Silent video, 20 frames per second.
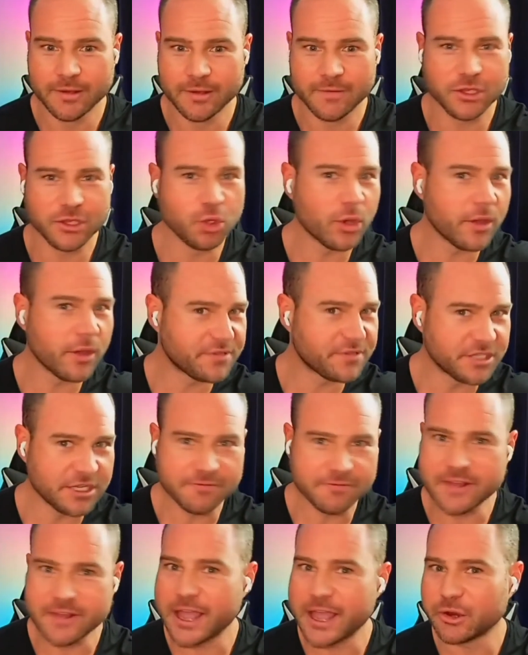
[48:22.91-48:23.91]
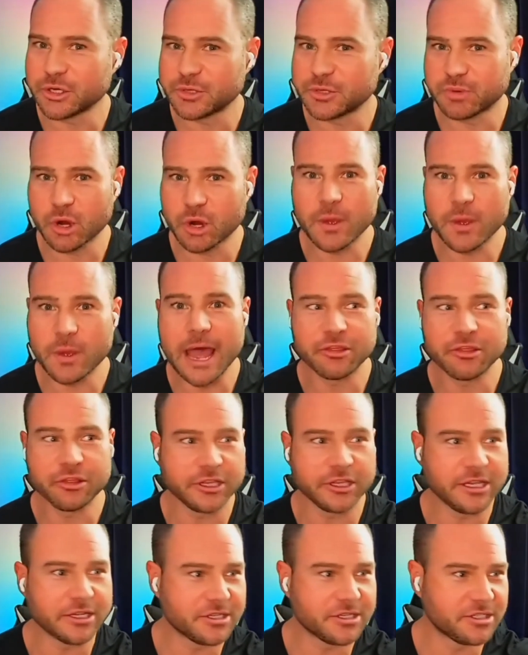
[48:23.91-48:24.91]
UFC fighters, pro
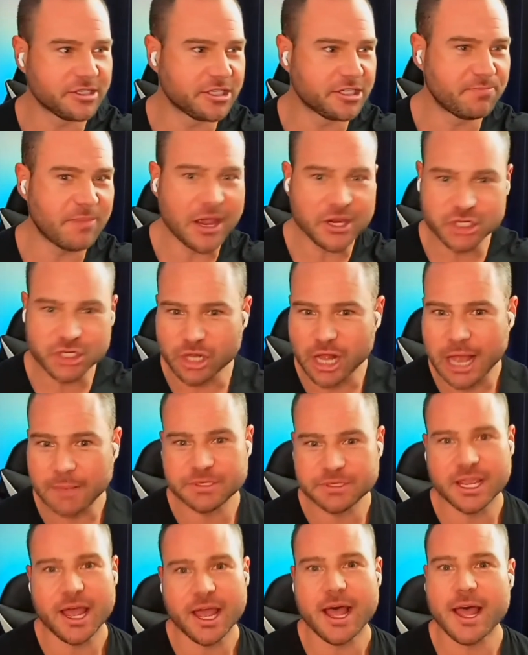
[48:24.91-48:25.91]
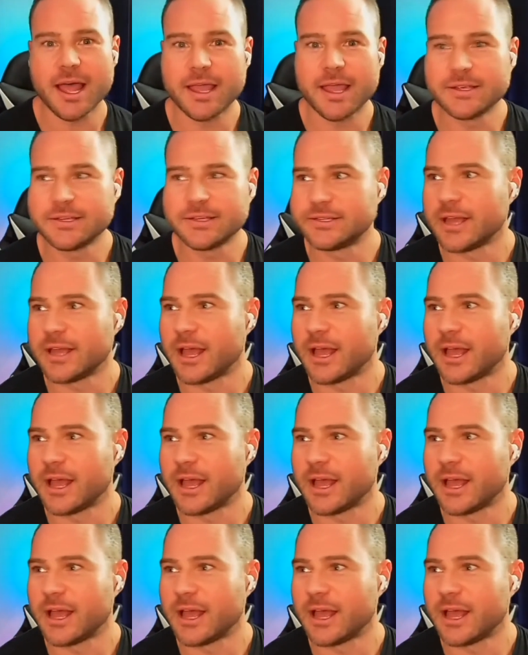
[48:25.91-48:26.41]
athletes, special ops guys,